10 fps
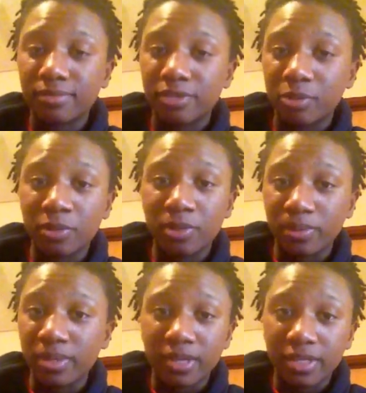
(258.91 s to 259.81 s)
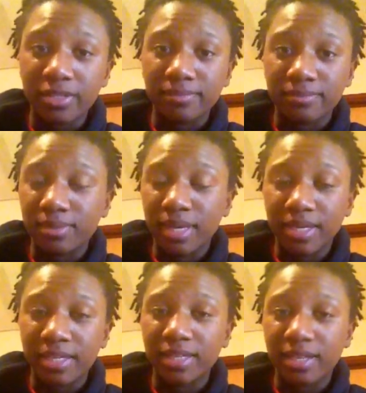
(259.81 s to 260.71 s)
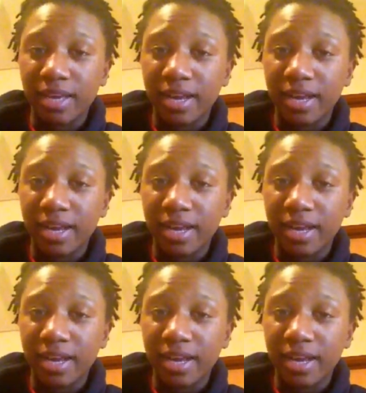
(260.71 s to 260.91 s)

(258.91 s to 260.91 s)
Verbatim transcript: which is supposed to be pretty awesome, but I didn't get that.